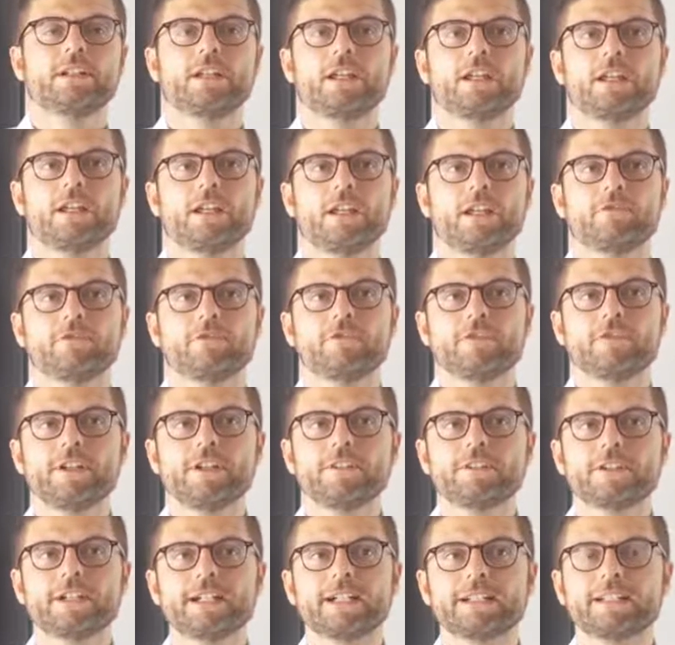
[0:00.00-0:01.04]
If you
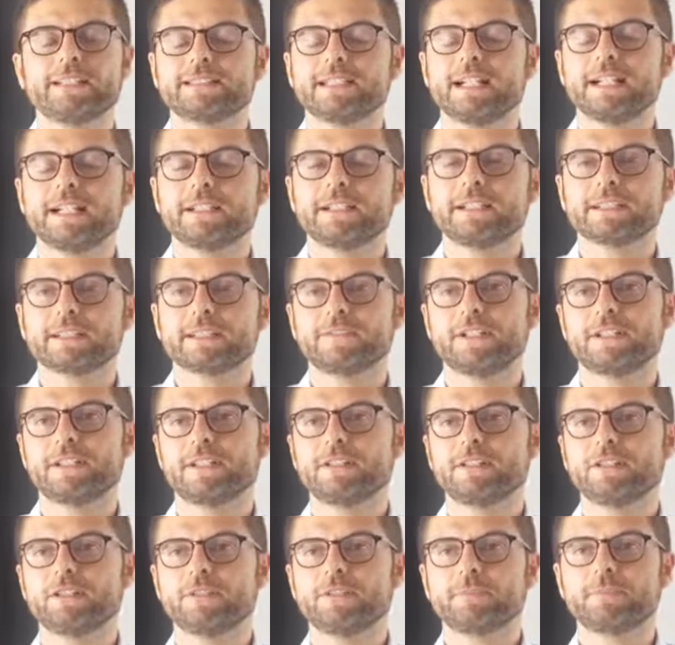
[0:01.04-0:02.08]
think there are designers that
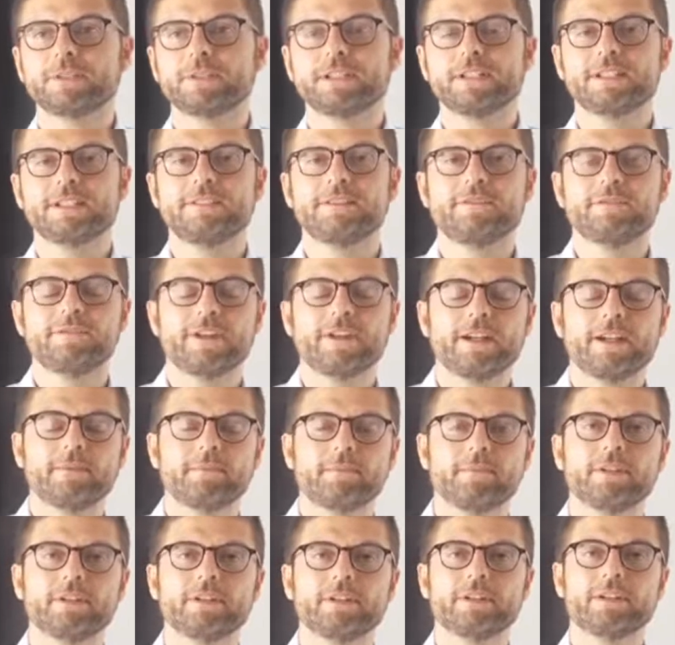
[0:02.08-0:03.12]
interpreted
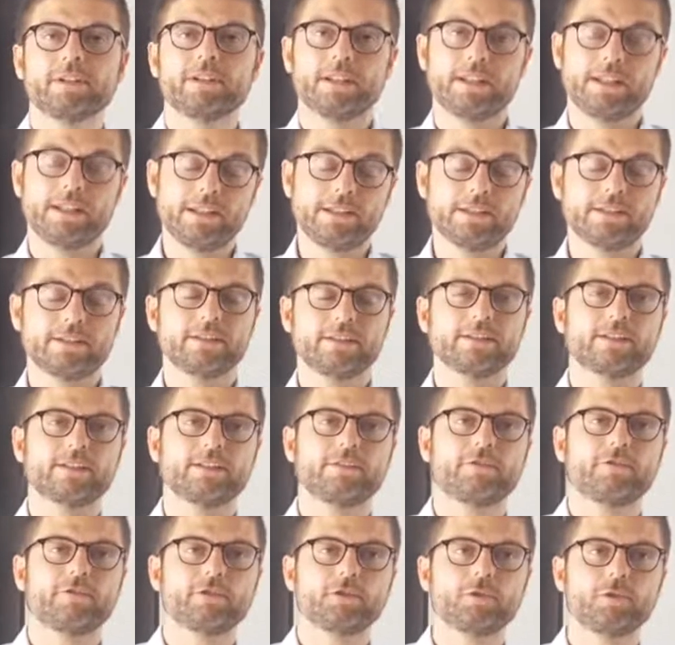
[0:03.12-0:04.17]
it
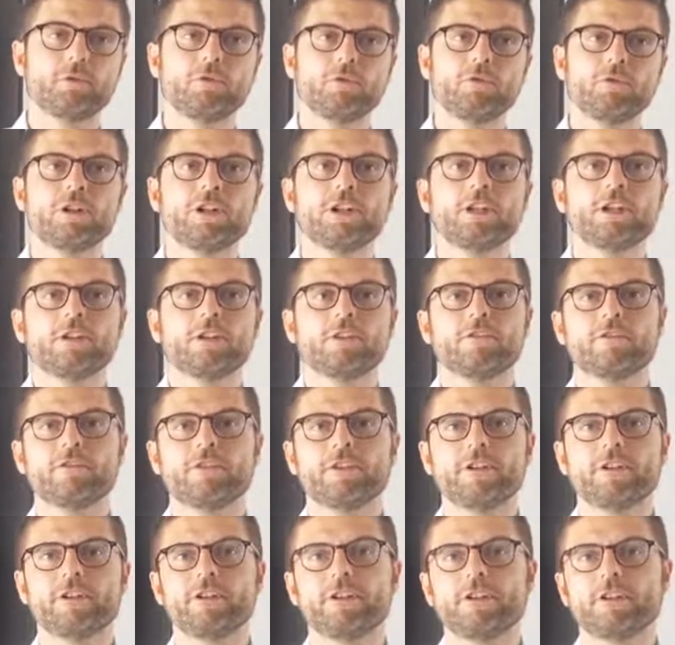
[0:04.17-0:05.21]
through
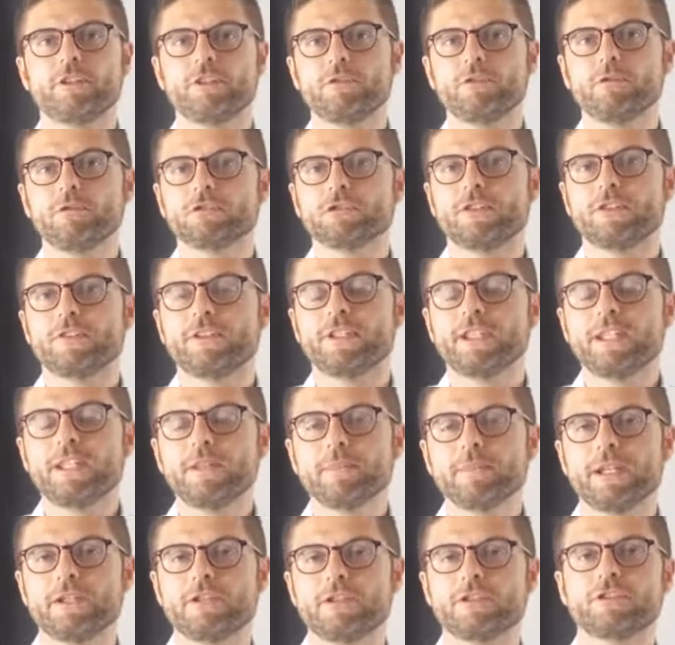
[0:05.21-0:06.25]
the use of an
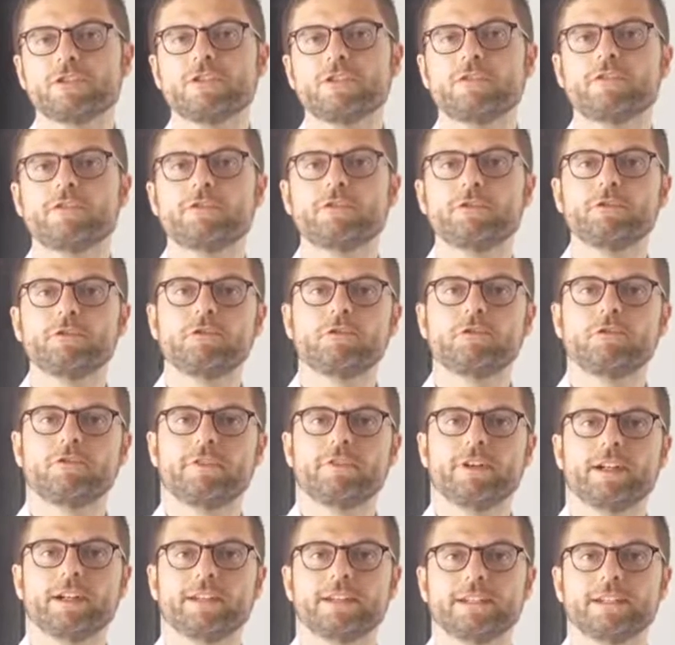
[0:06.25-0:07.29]
image, through
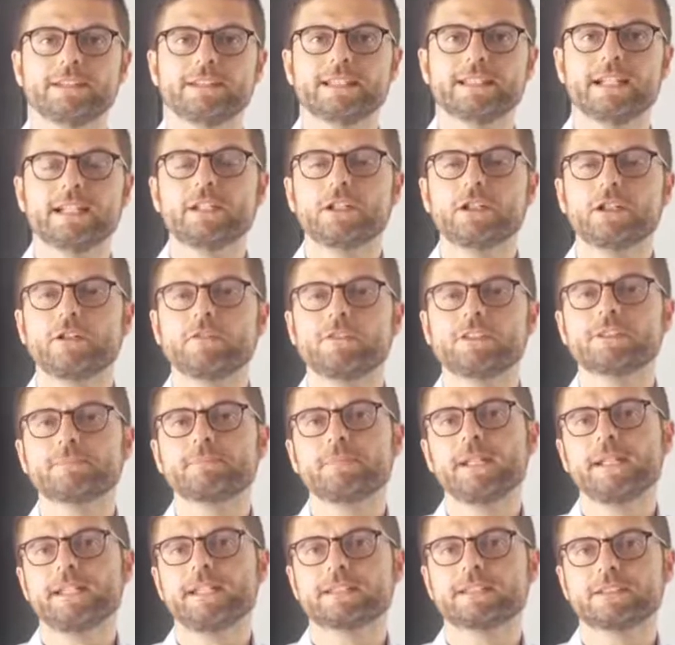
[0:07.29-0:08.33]
the designing of a
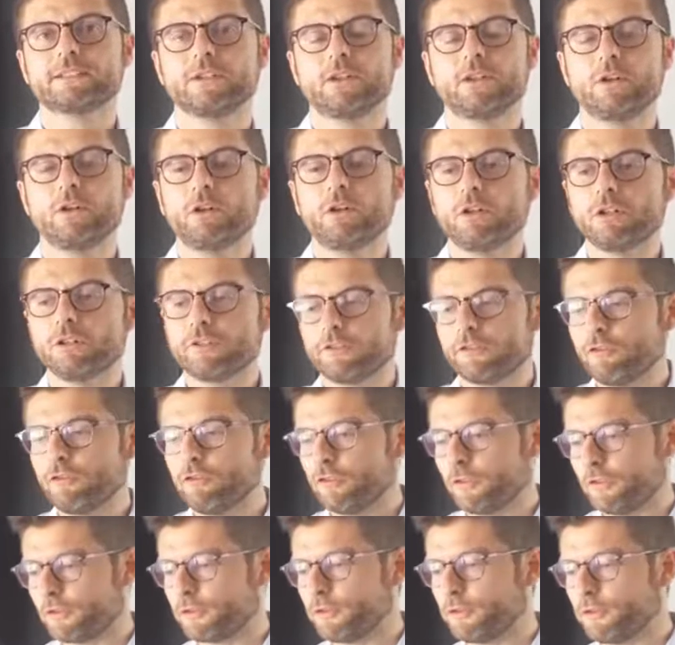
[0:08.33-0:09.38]
space, or
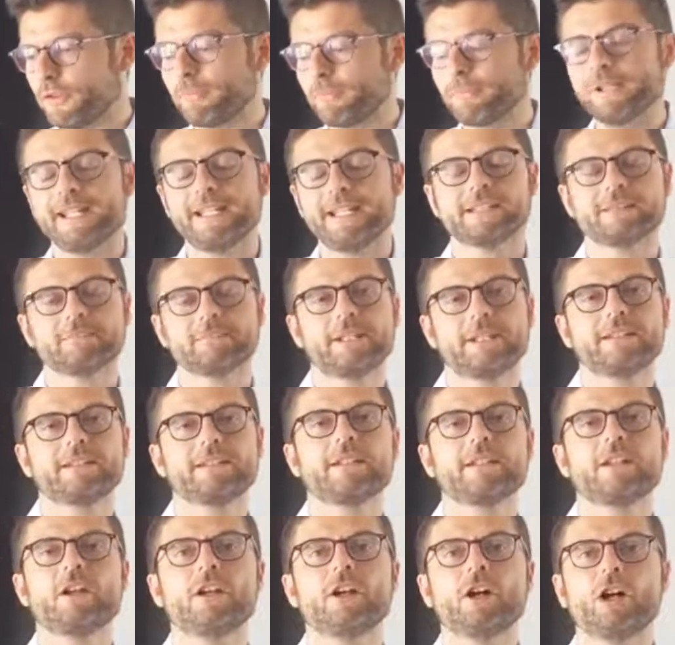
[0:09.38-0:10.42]
through the placement
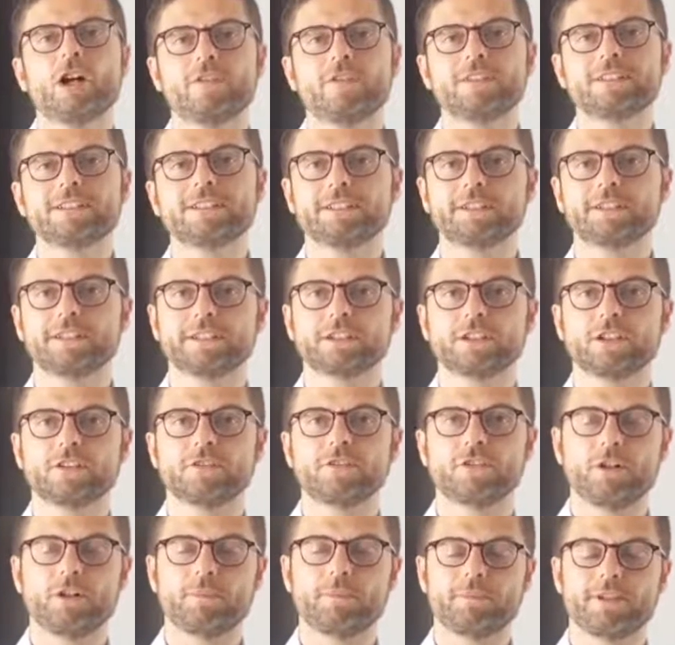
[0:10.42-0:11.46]
of a series of
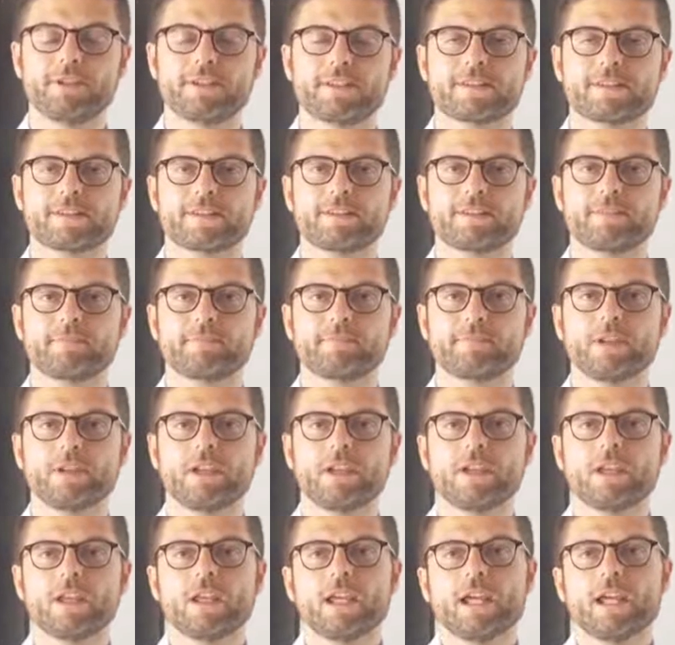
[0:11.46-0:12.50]
objects.
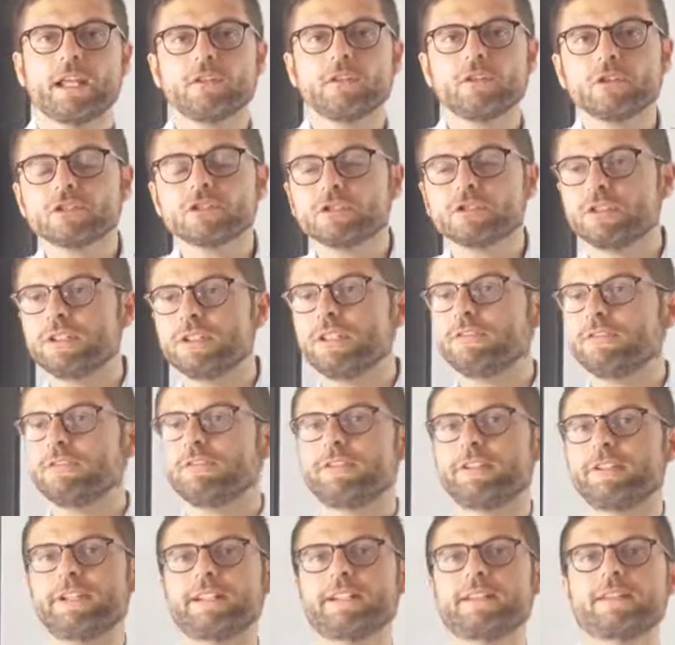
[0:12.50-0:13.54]
And also
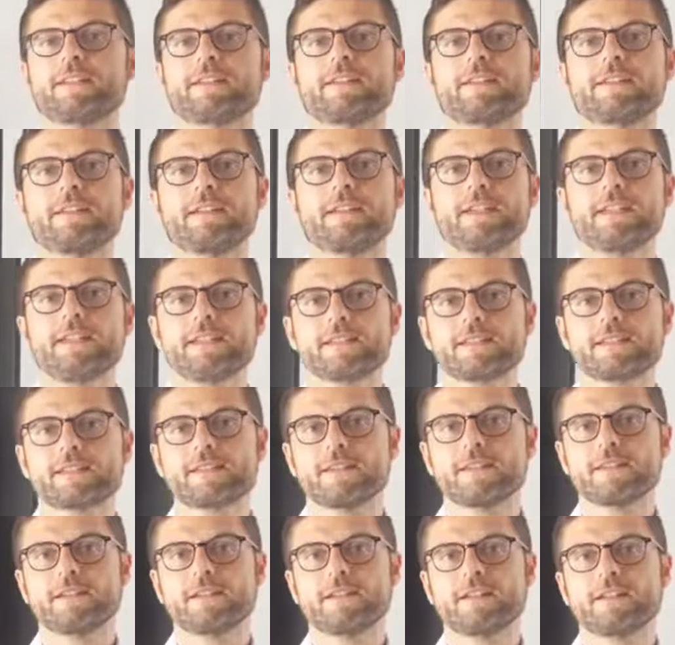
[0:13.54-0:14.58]
different is
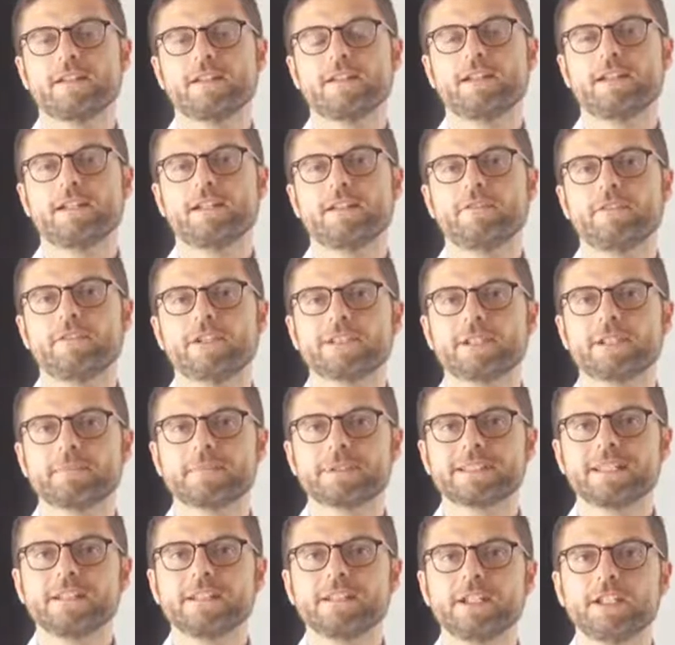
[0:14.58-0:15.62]
the
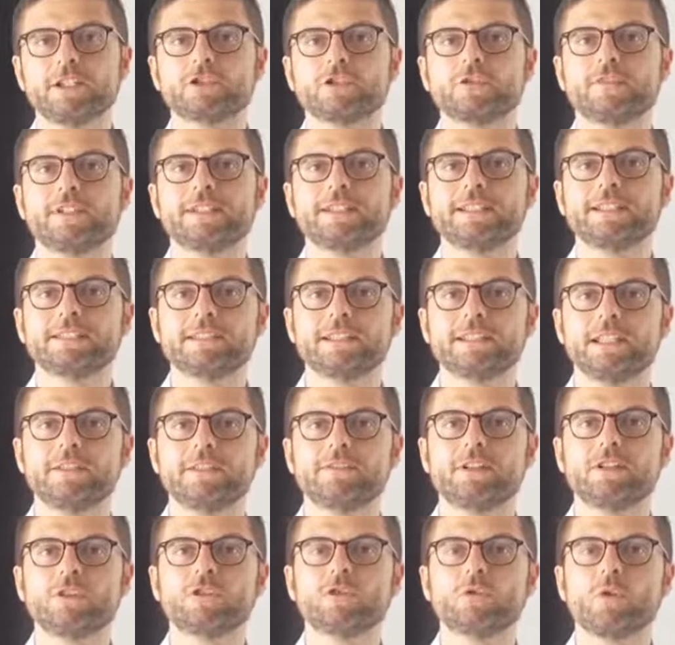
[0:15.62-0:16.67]
representation that is
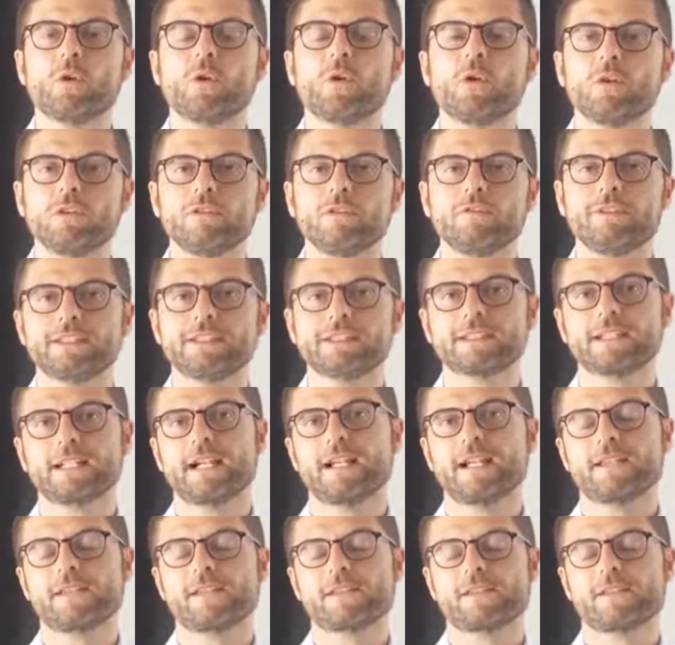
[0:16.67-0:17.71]
given to all these
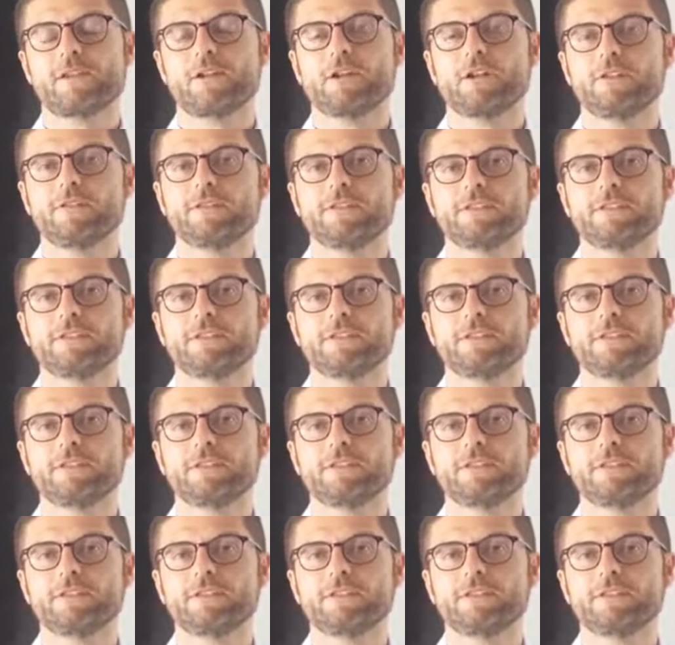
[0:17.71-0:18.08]
kinds of